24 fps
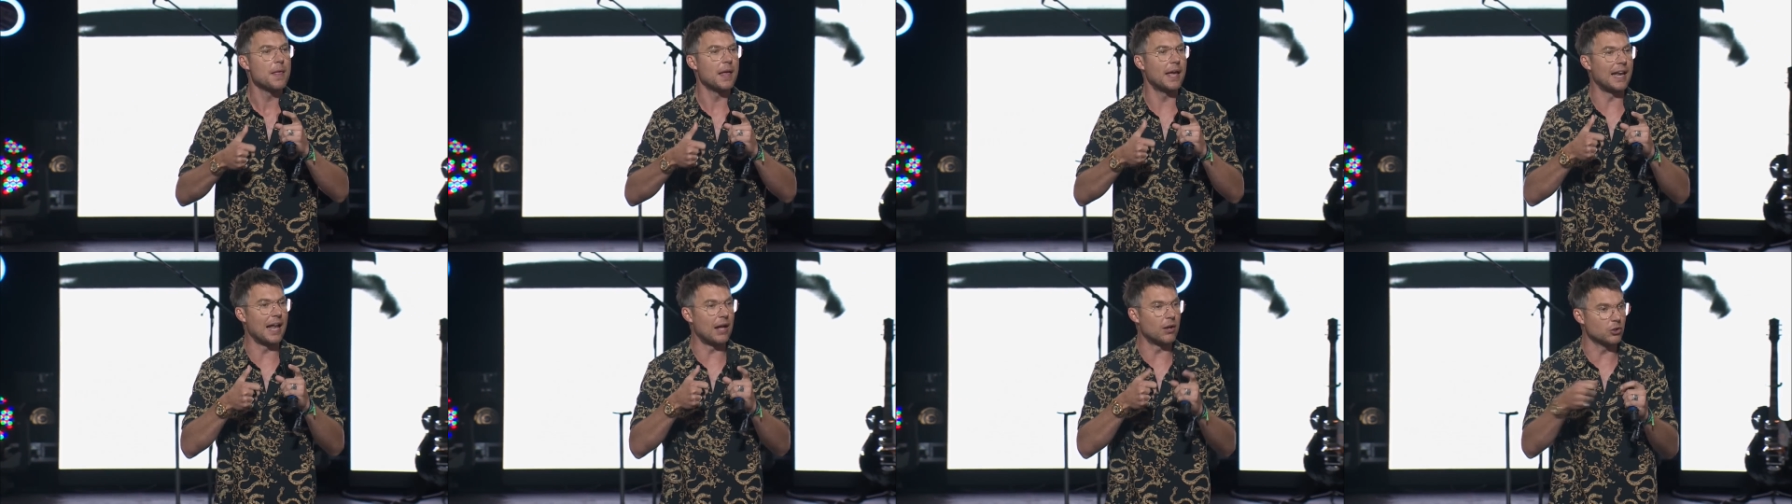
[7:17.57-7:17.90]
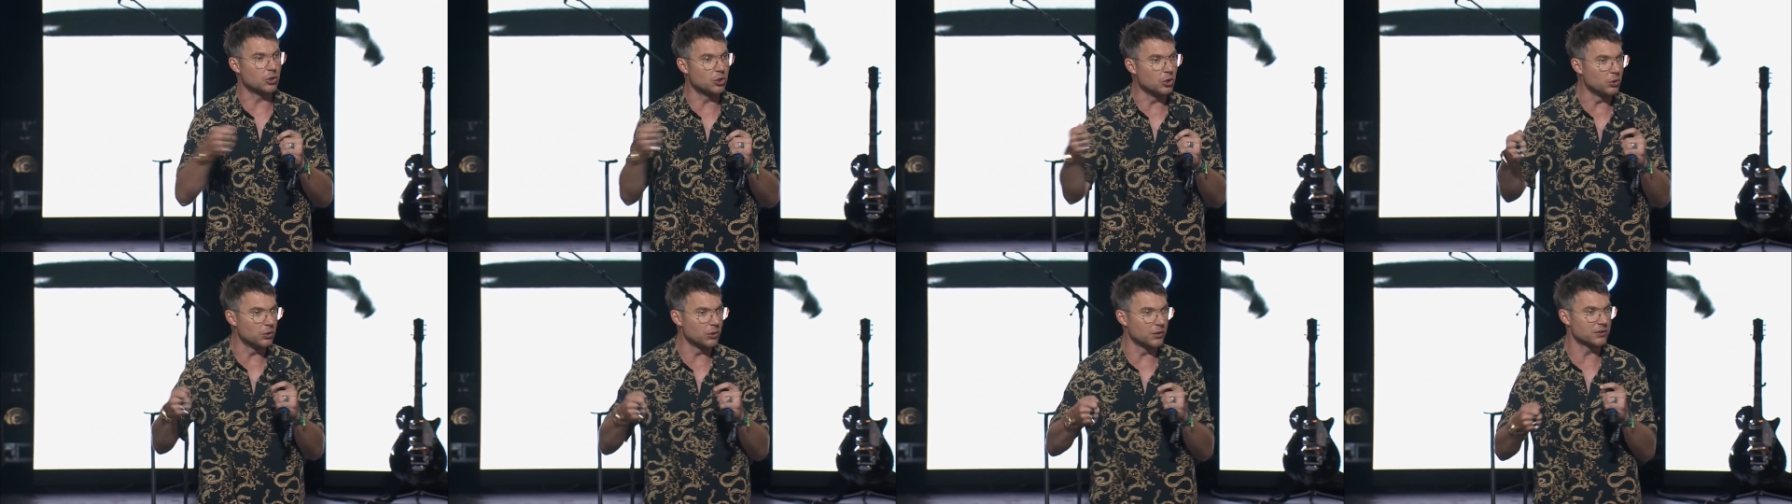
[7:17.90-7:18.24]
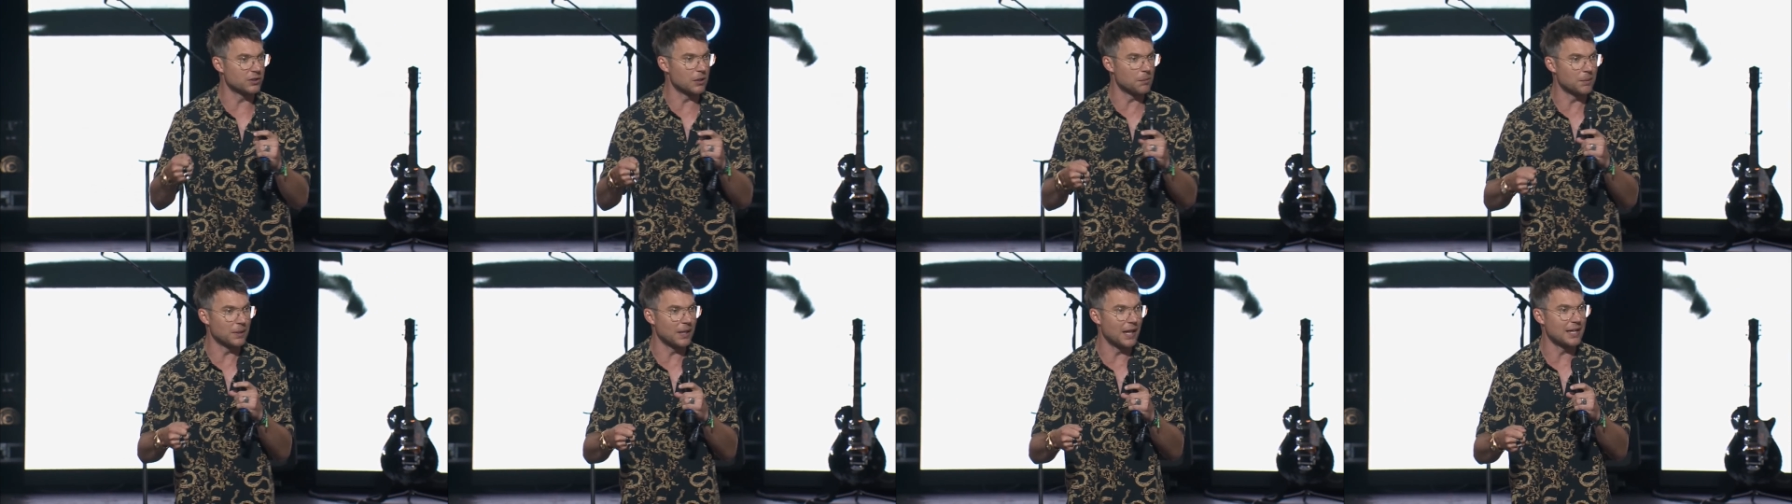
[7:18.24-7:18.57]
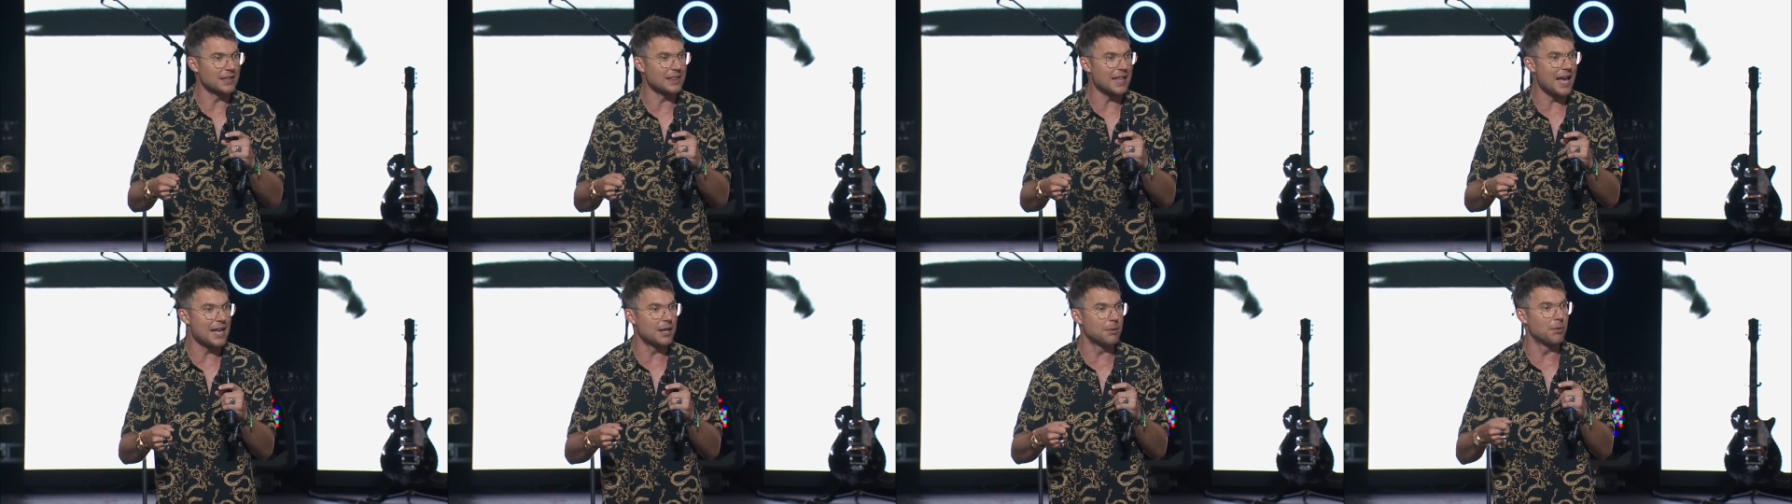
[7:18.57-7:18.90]
And I'll Google something
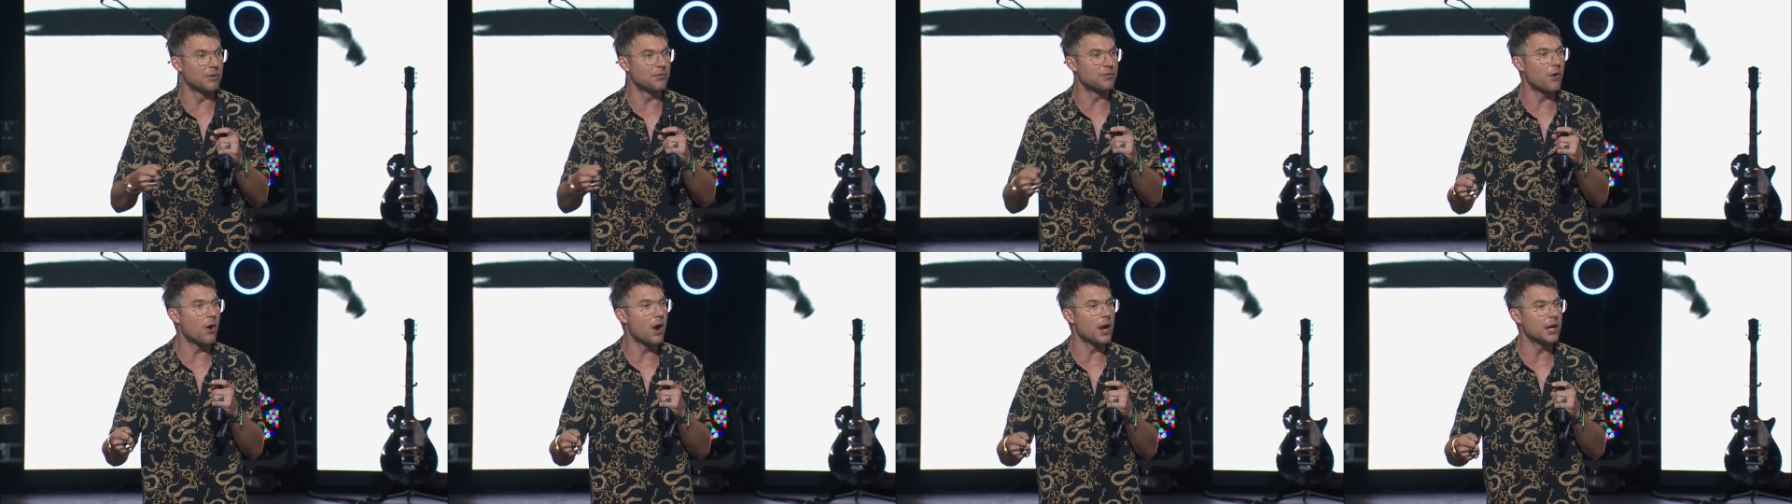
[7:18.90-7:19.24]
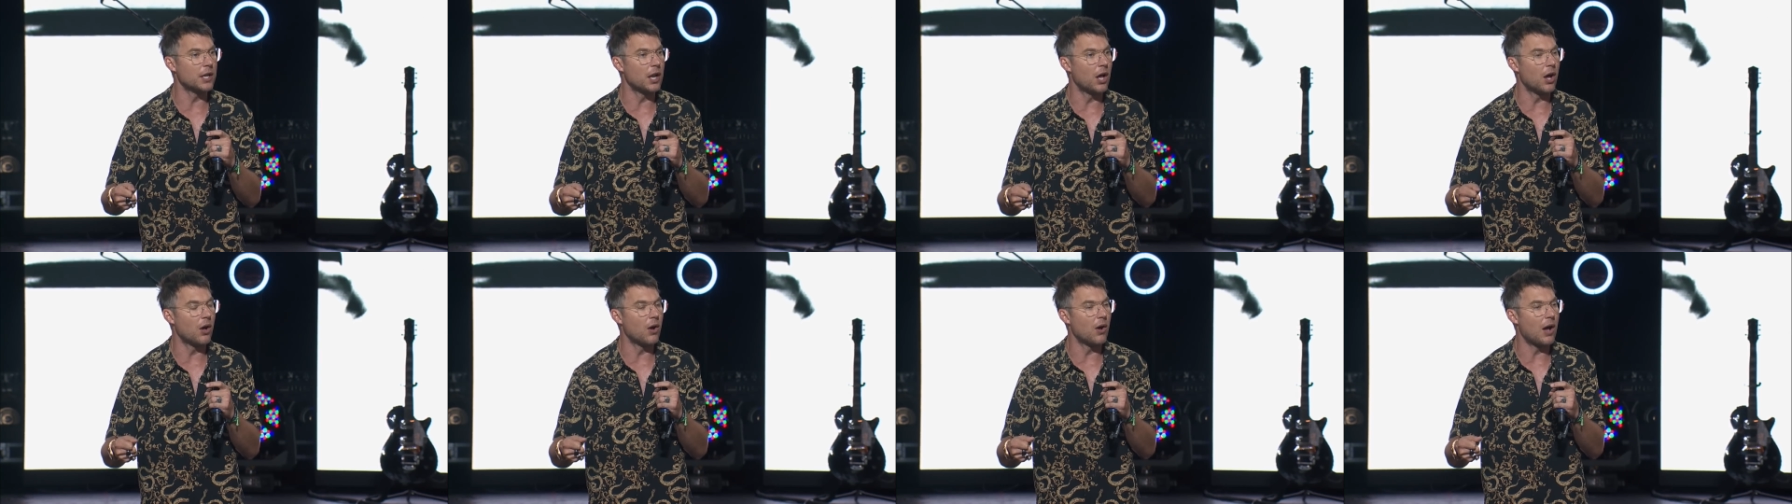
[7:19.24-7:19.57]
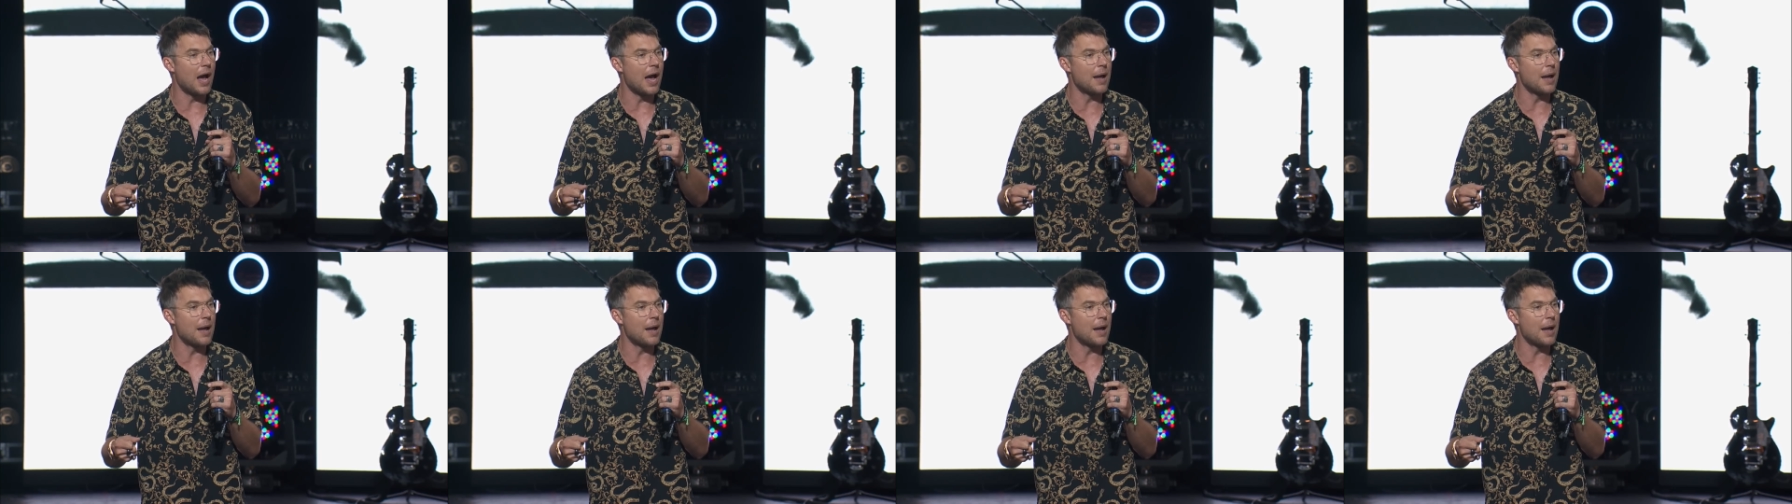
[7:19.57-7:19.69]
like that, and before I know,